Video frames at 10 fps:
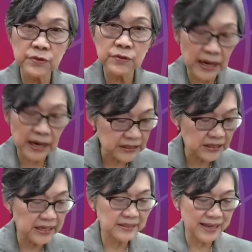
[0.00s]
United
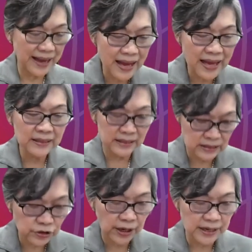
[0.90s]
States and in
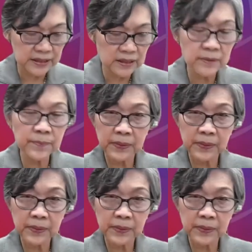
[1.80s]
China